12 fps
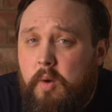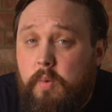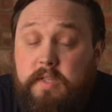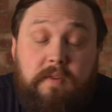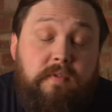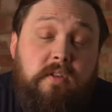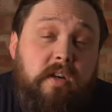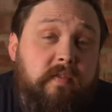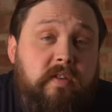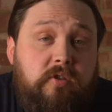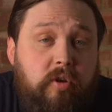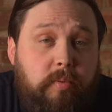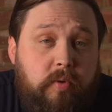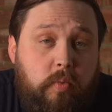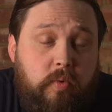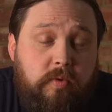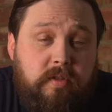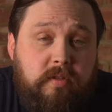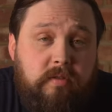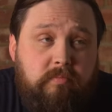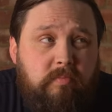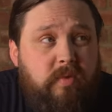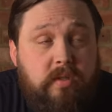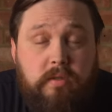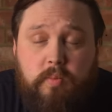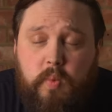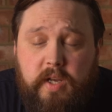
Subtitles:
which if you're diving in tropical waters, which is